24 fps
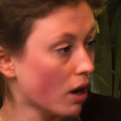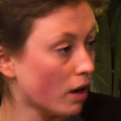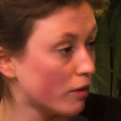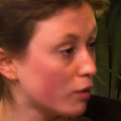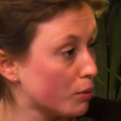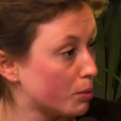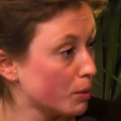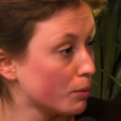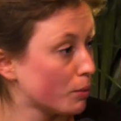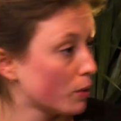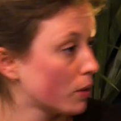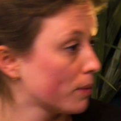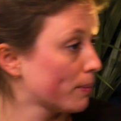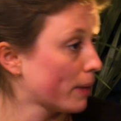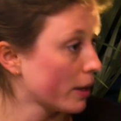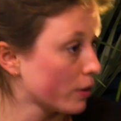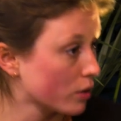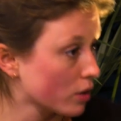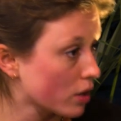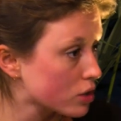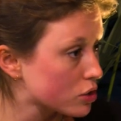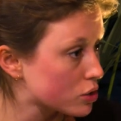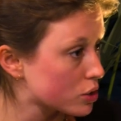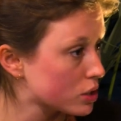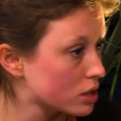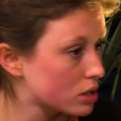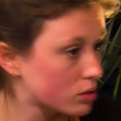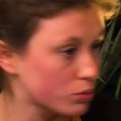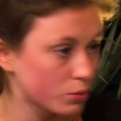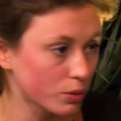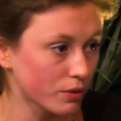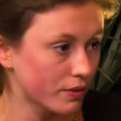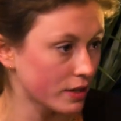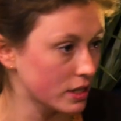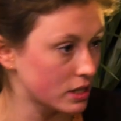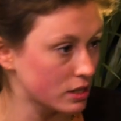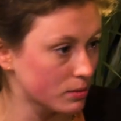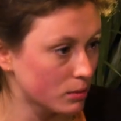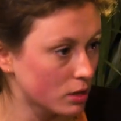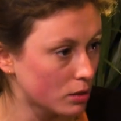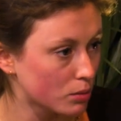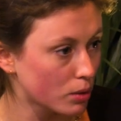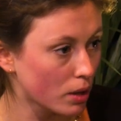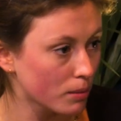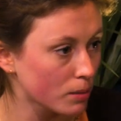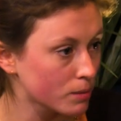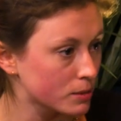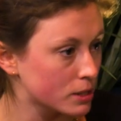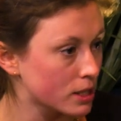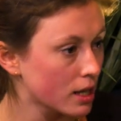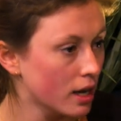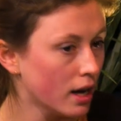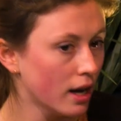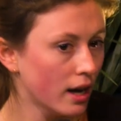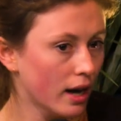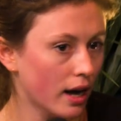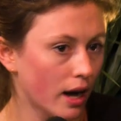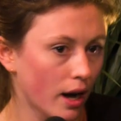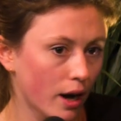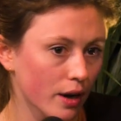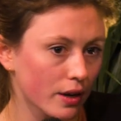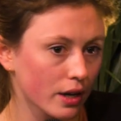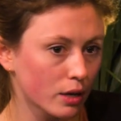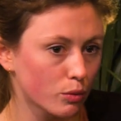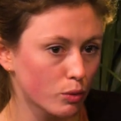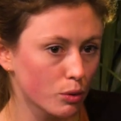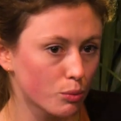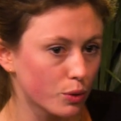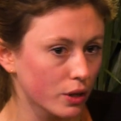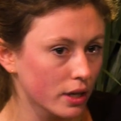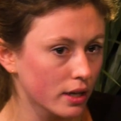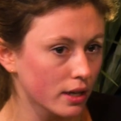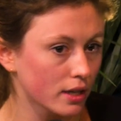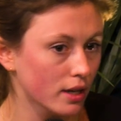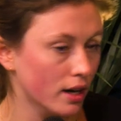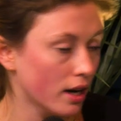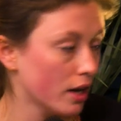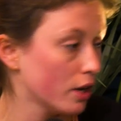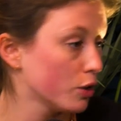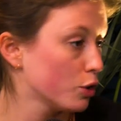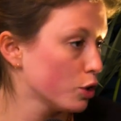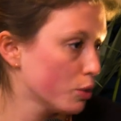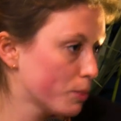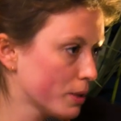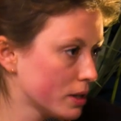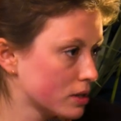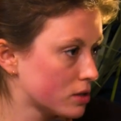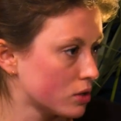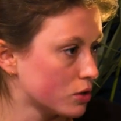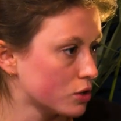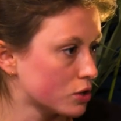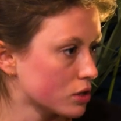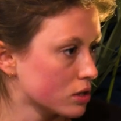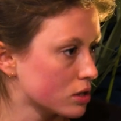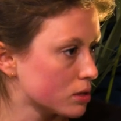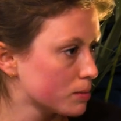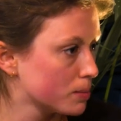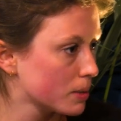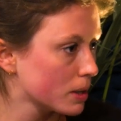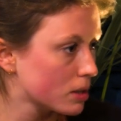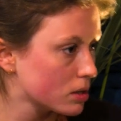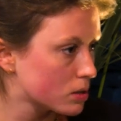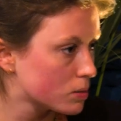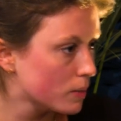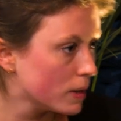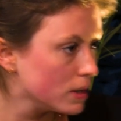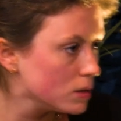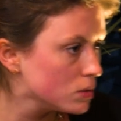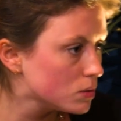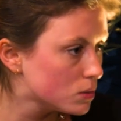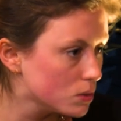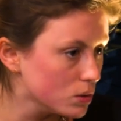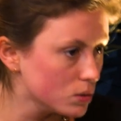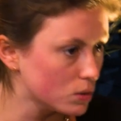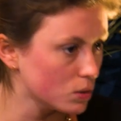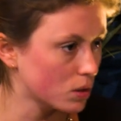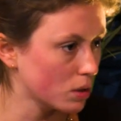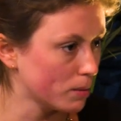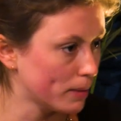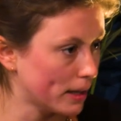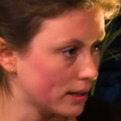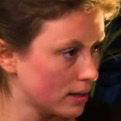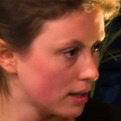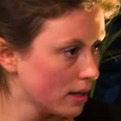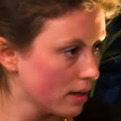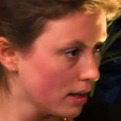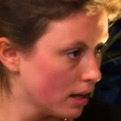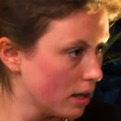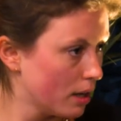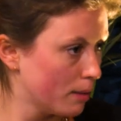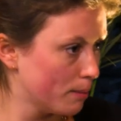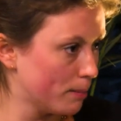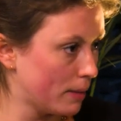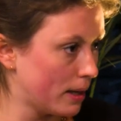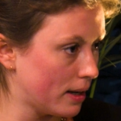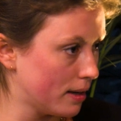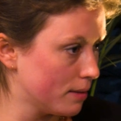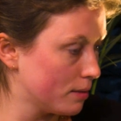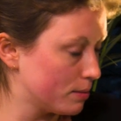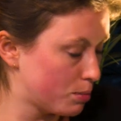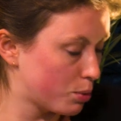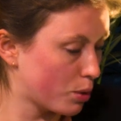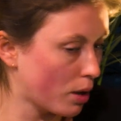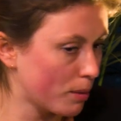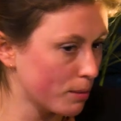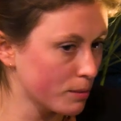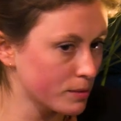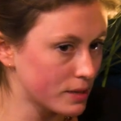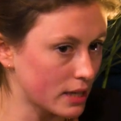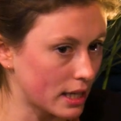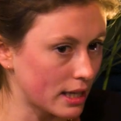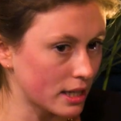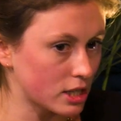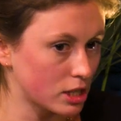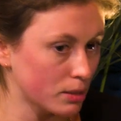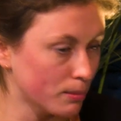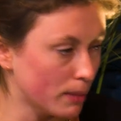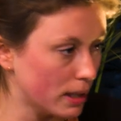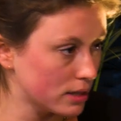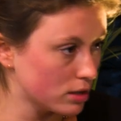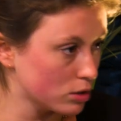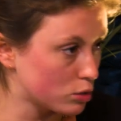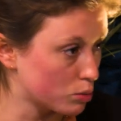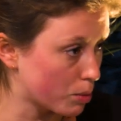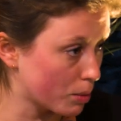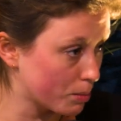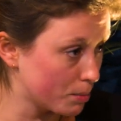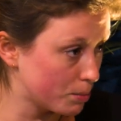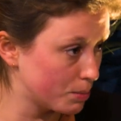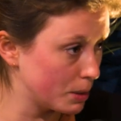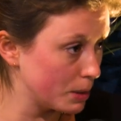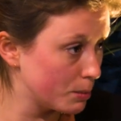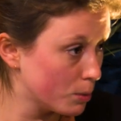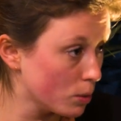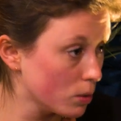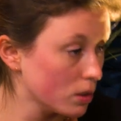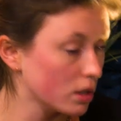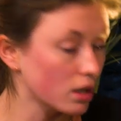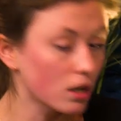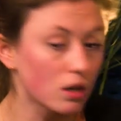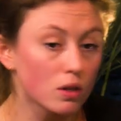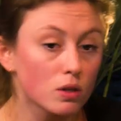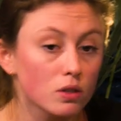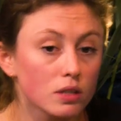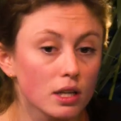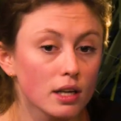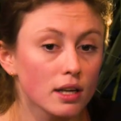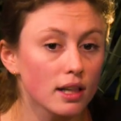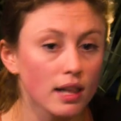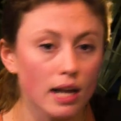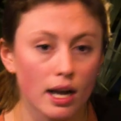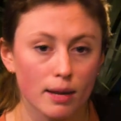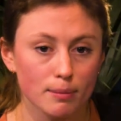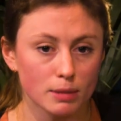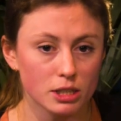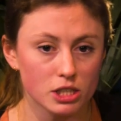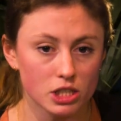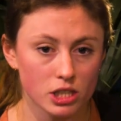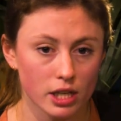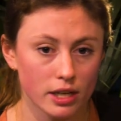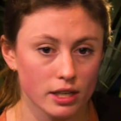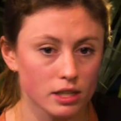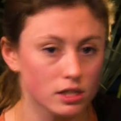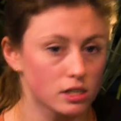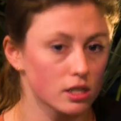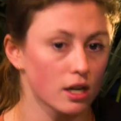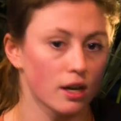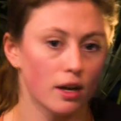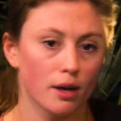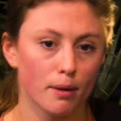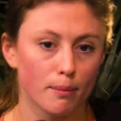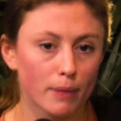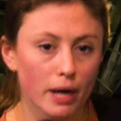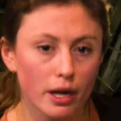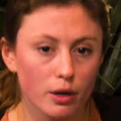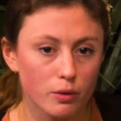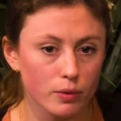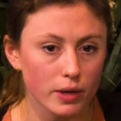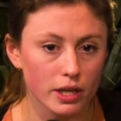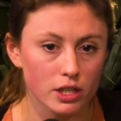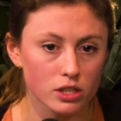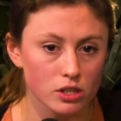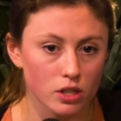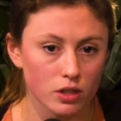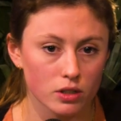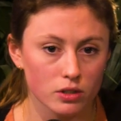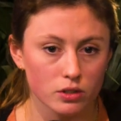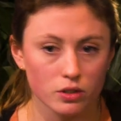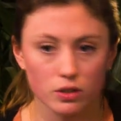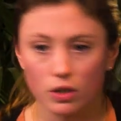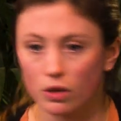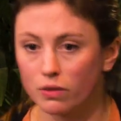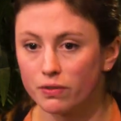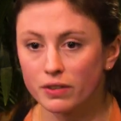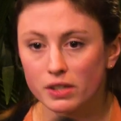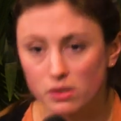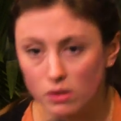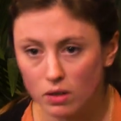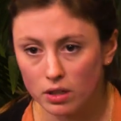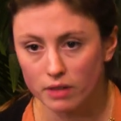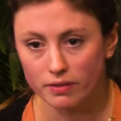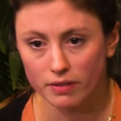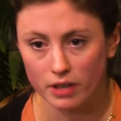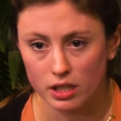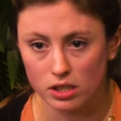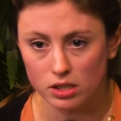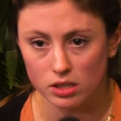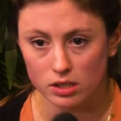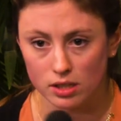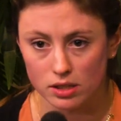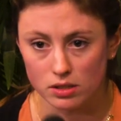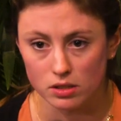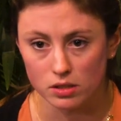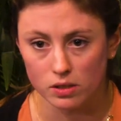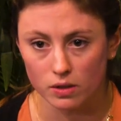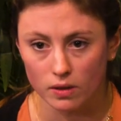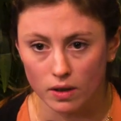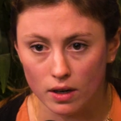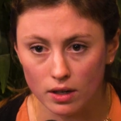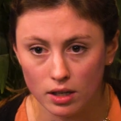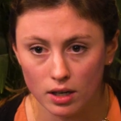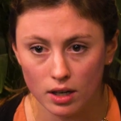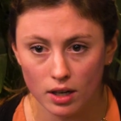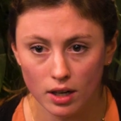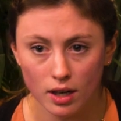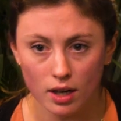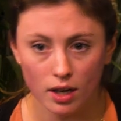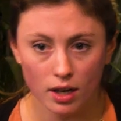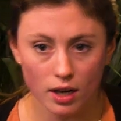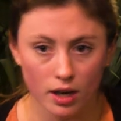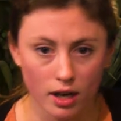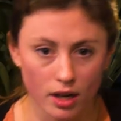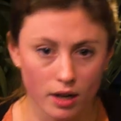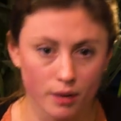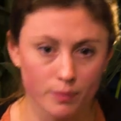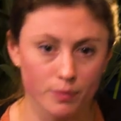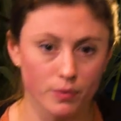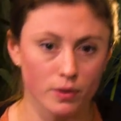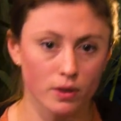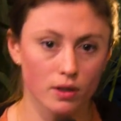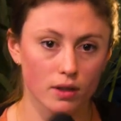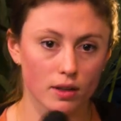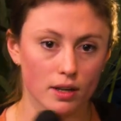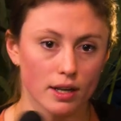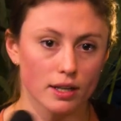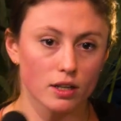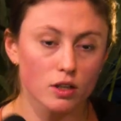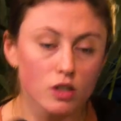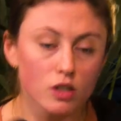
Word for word: other people in my own countries. We face similar problems. How can we bring uh, European solutions? Because when you do talk about problems that actually matter to people, including climate change, migration, you know, fiscal evasion, and so on. Um, it